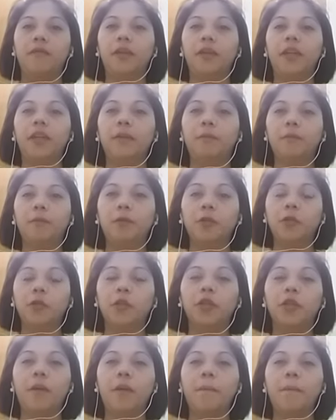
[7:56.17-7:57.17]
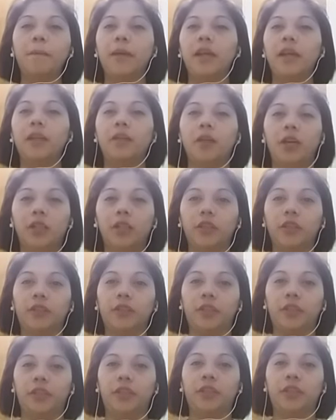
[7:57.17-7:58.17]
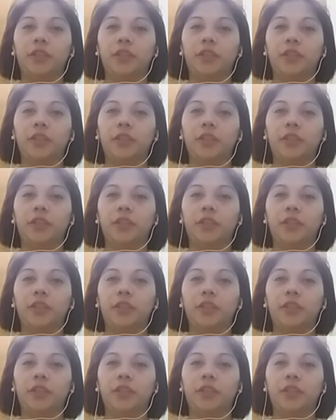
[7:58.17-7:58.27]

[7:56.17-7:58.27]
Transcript: for the future of my daughter.